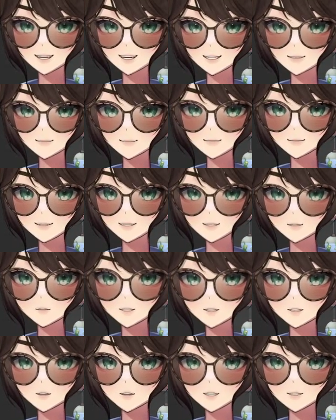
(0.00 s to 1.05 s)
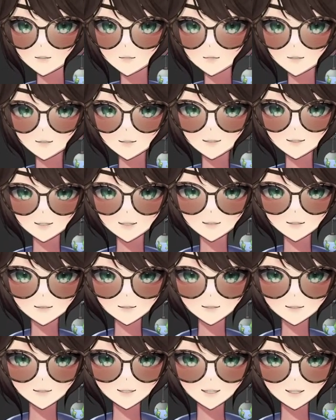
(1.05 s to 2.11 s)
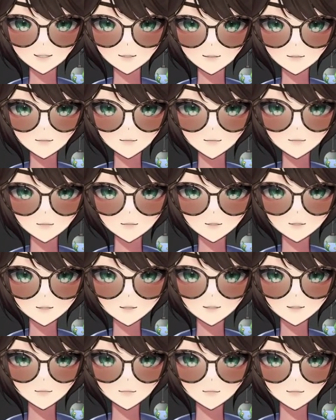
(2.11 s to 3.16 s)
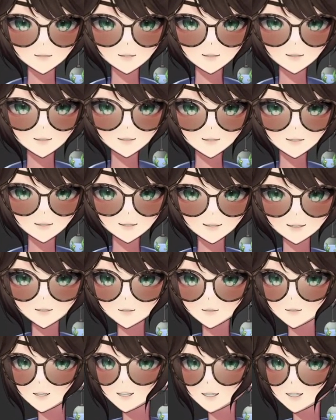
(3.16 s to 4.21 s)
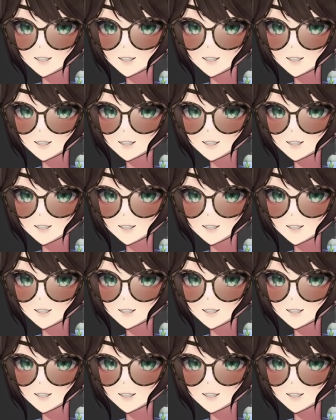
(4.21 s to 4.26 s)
There's probably better ways to do this that I don't know about, obviously, but